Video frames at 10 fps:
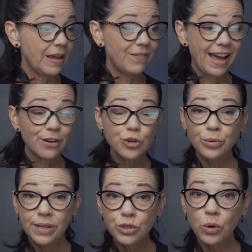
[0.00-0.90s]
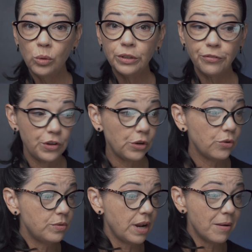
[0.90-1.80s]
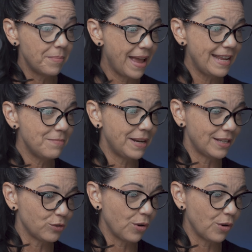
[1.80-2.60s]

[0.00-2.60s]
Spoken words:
have actually sold a few, not many, but it's